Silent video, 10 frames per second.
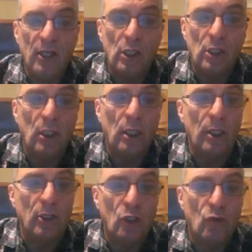this is a,
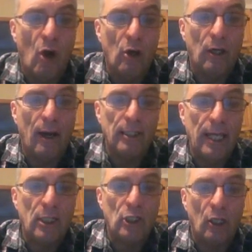is stronger and
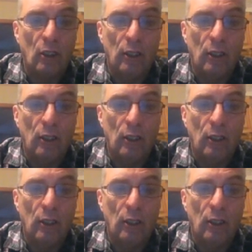takes a